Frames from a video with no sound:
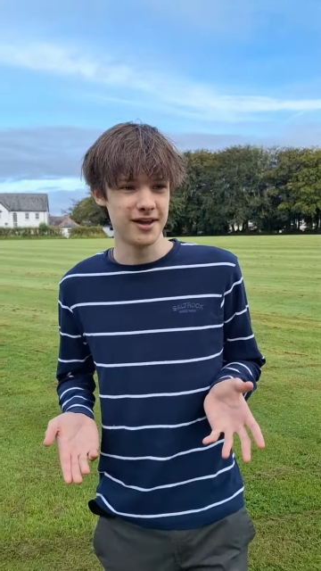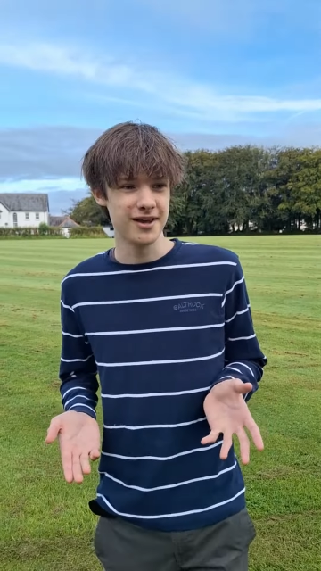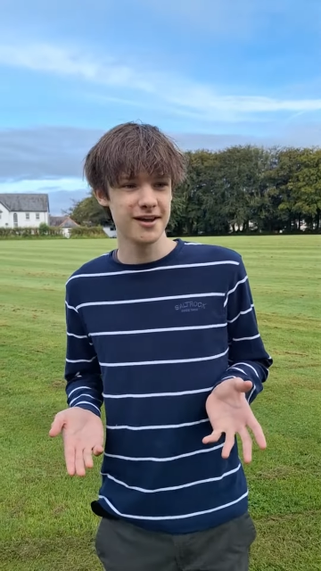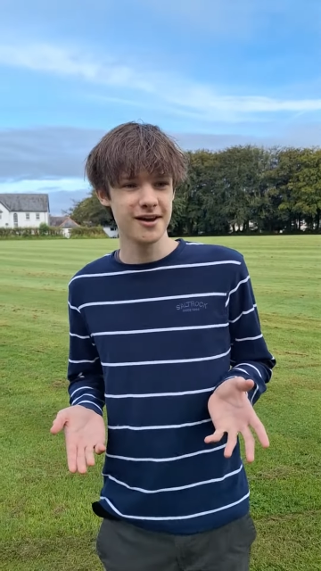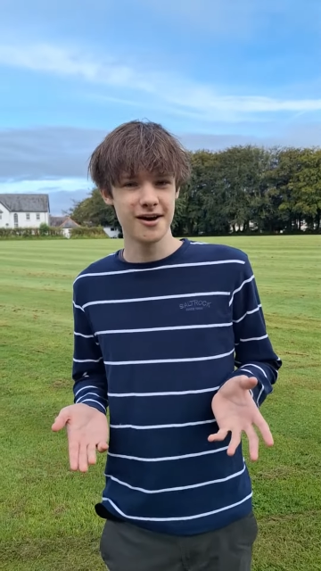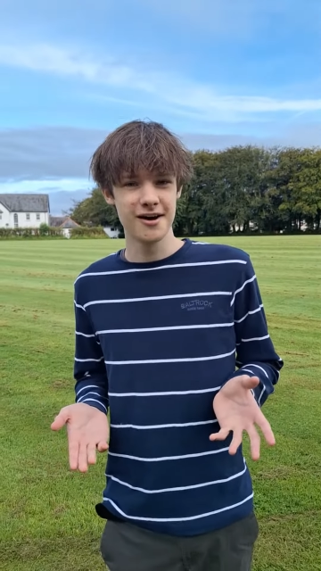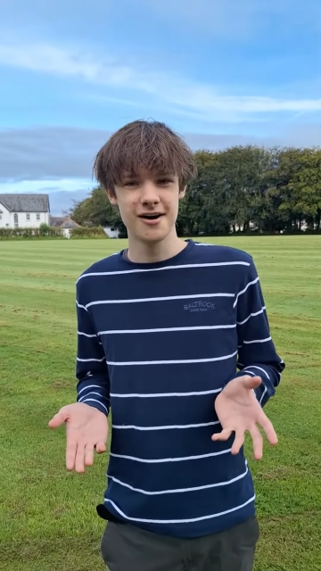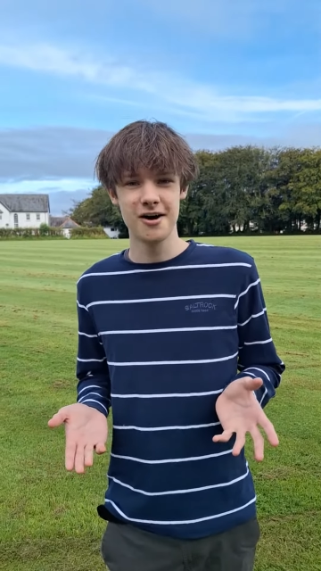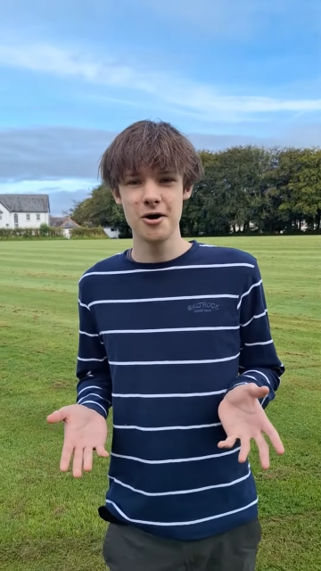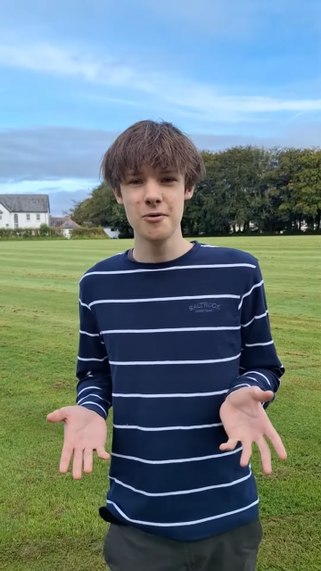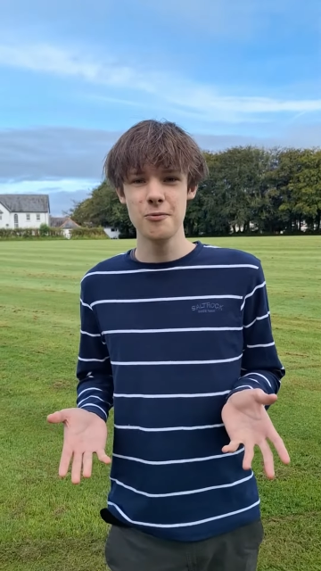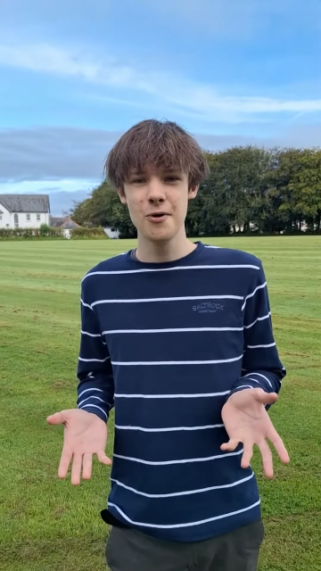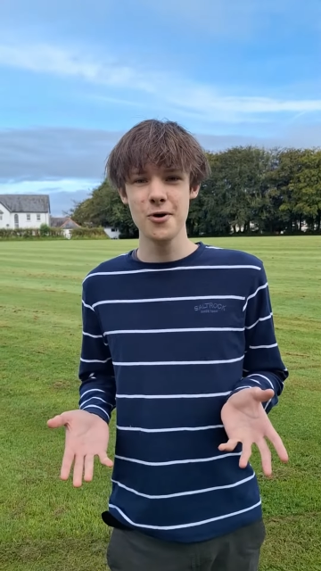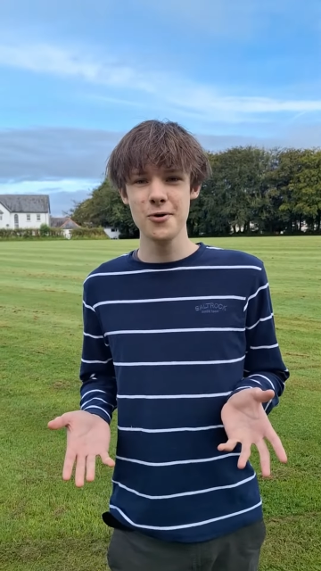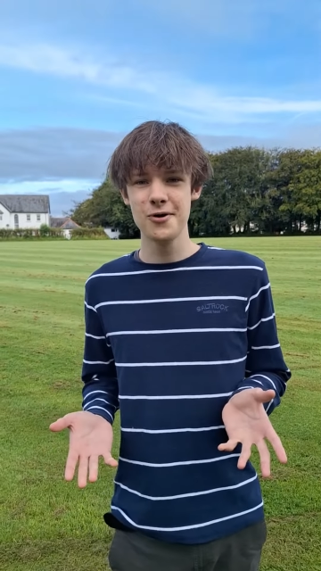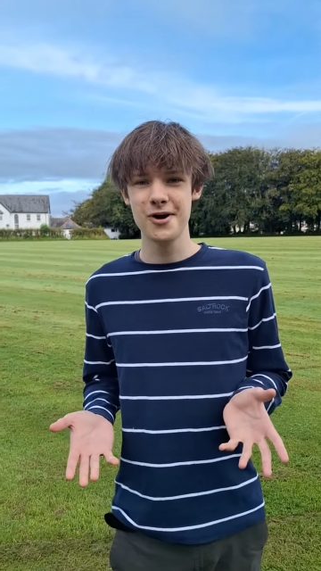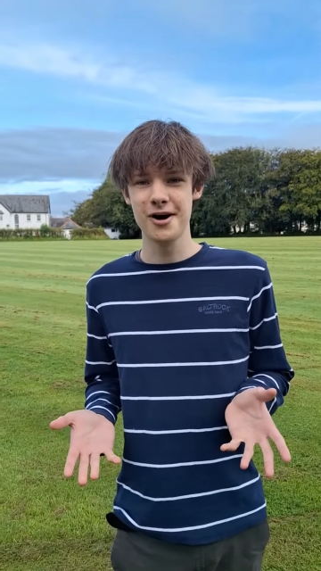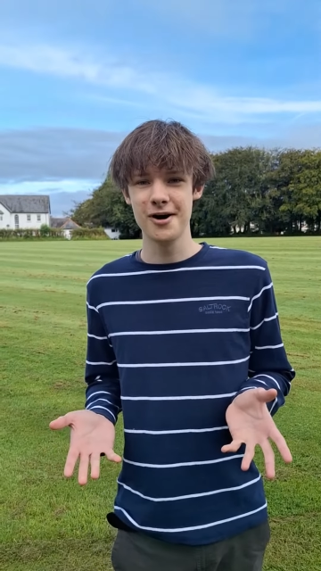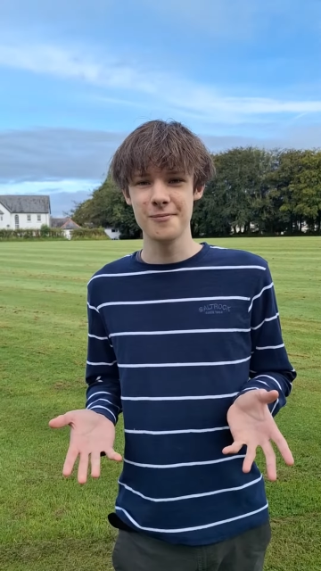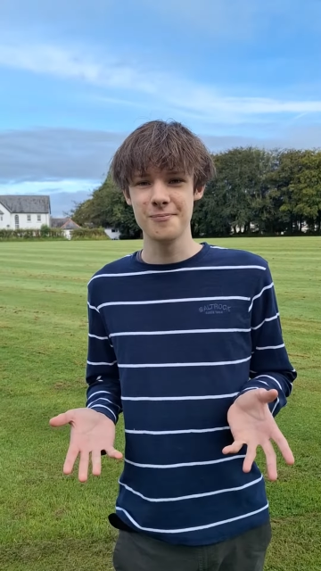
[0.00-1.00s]
I woke
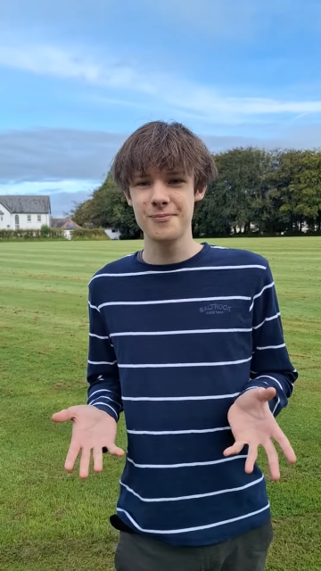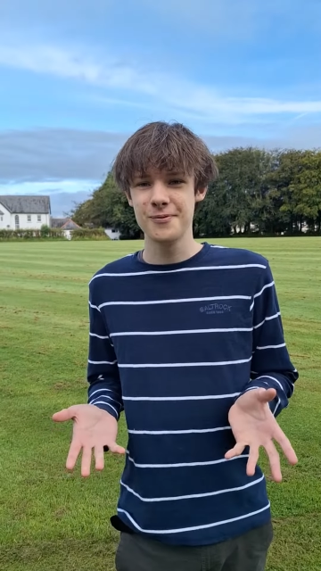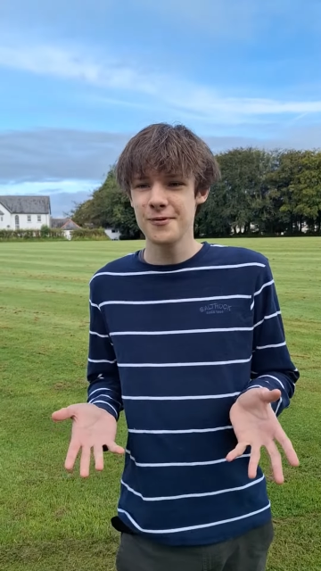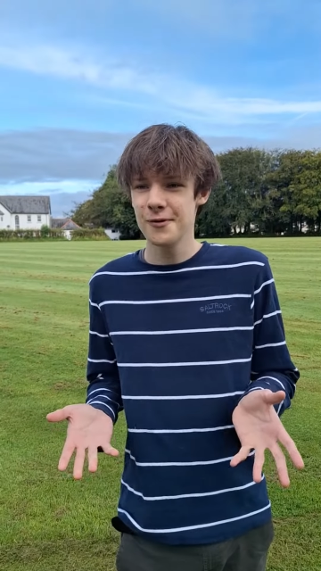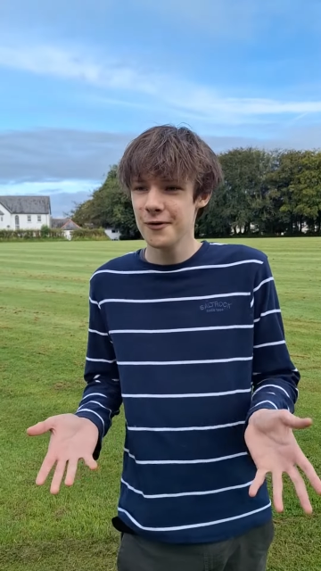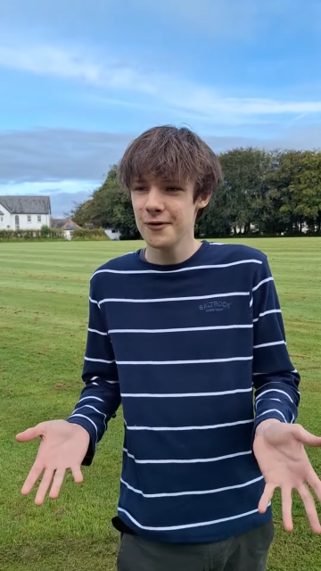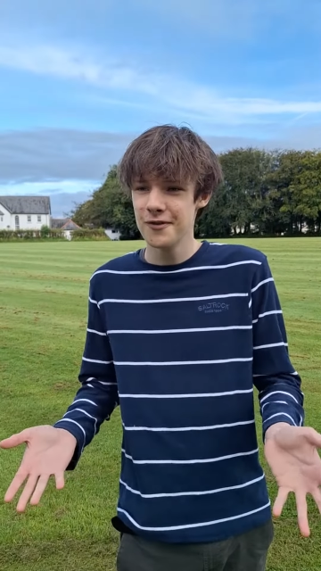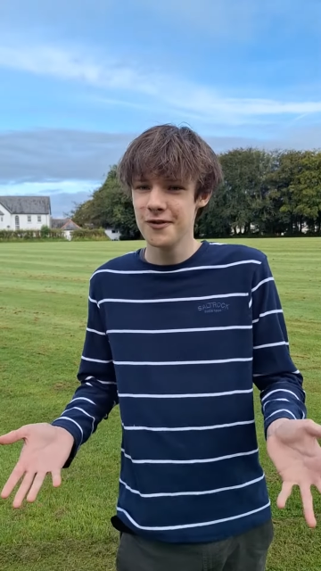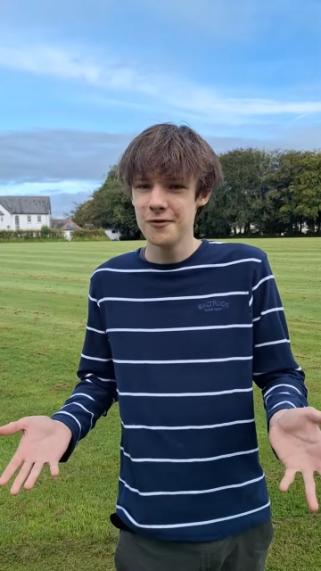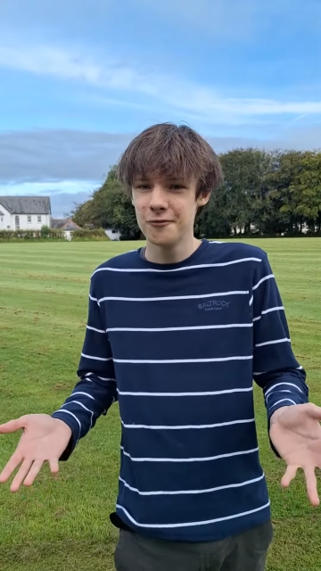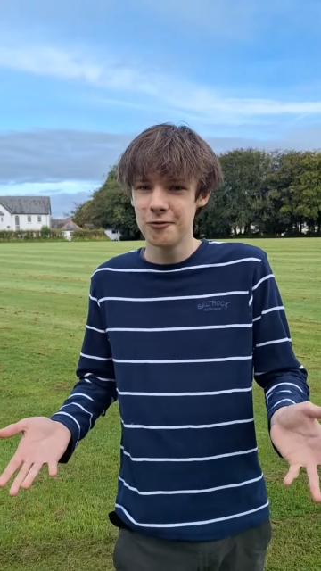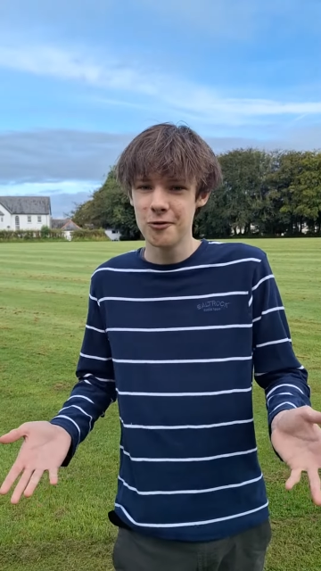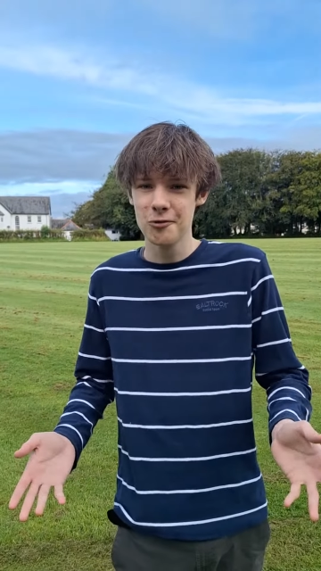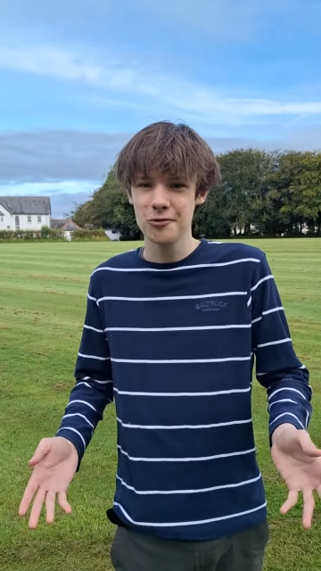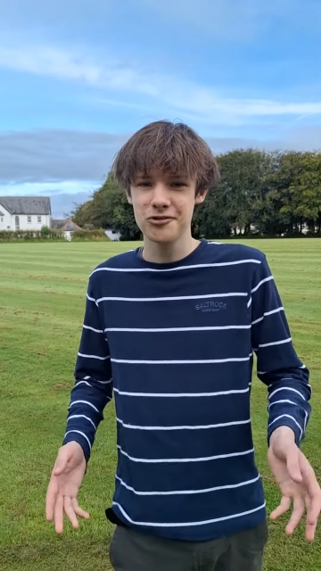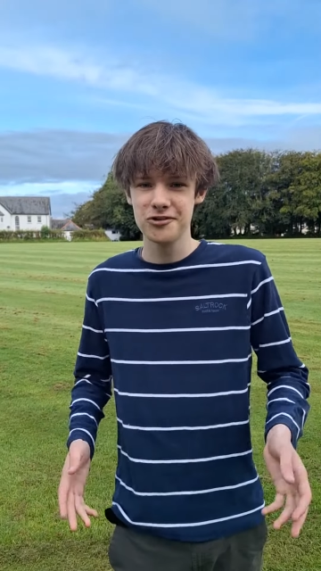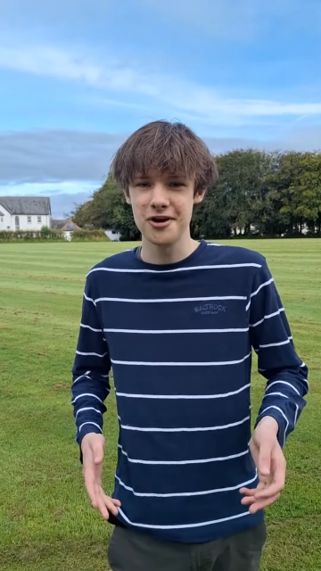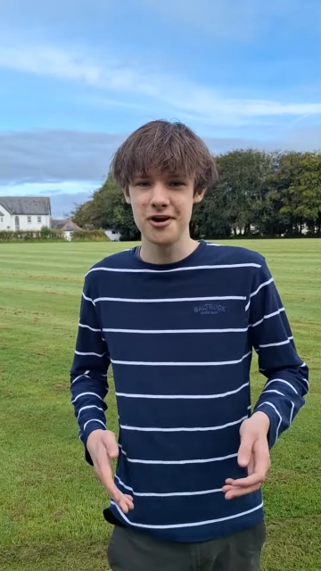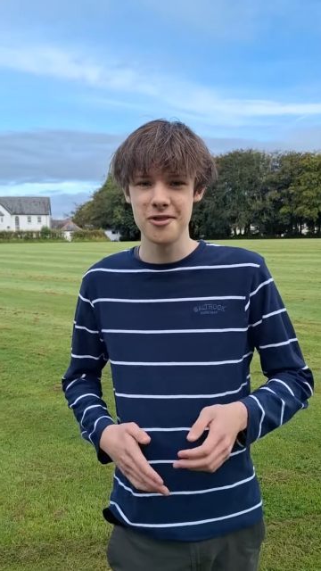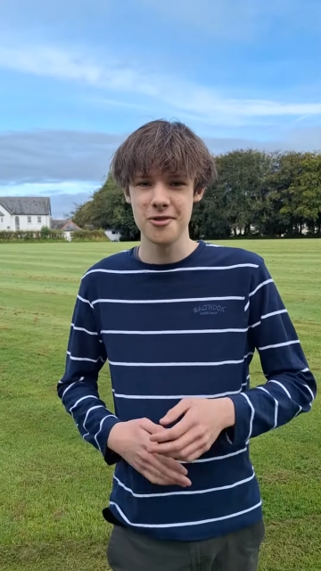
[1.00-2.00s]
up on the wrong
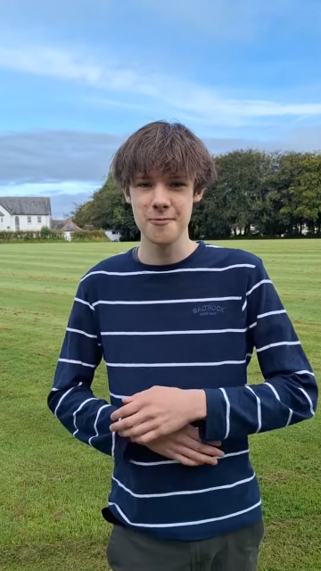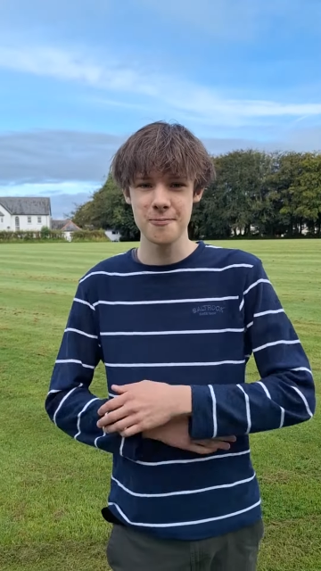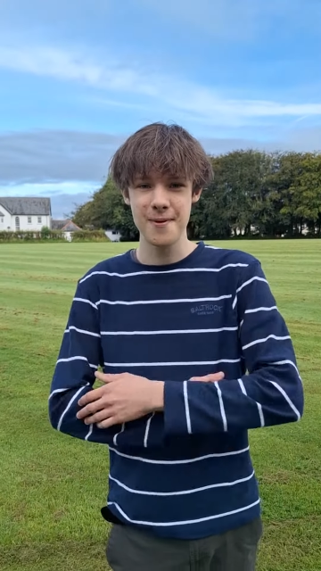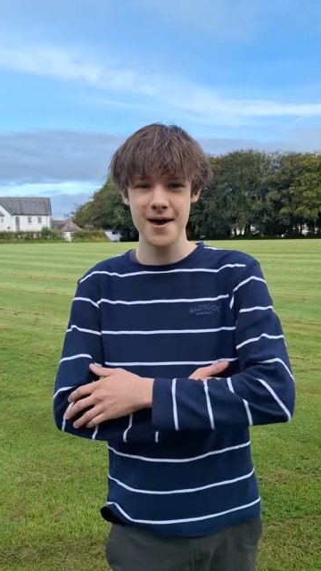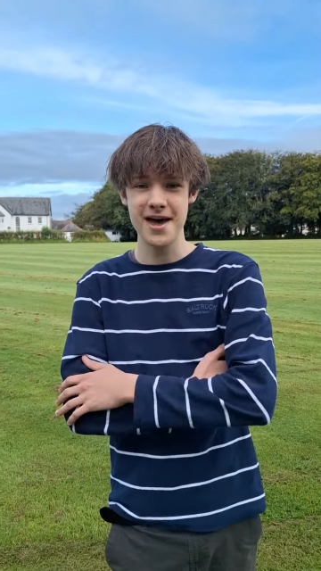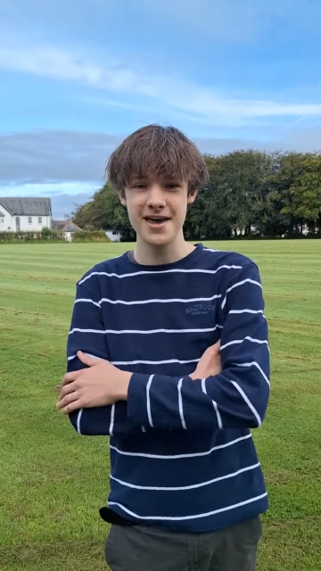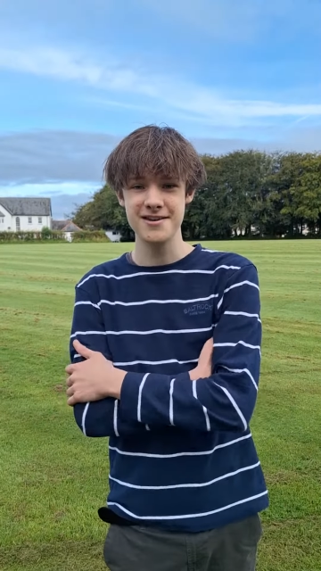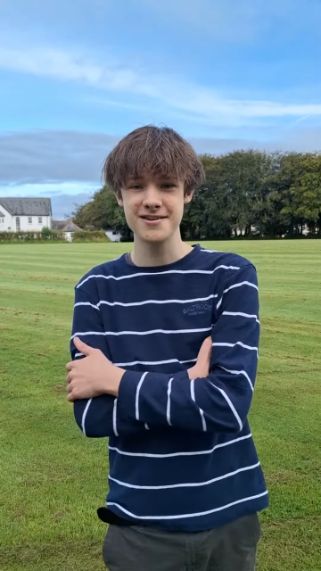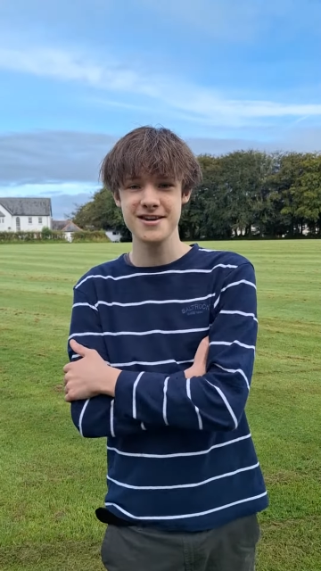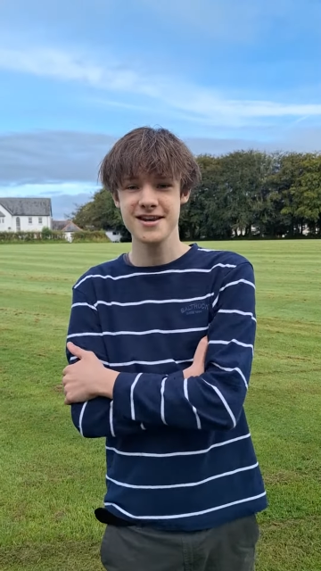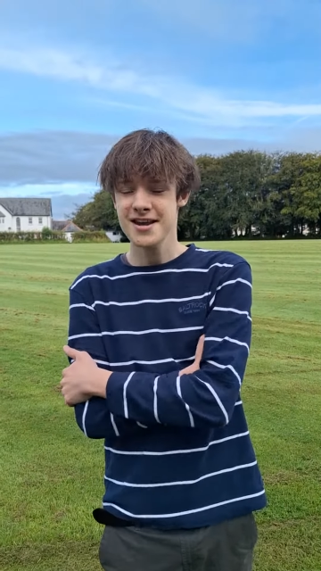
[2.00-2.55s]
side of the bed,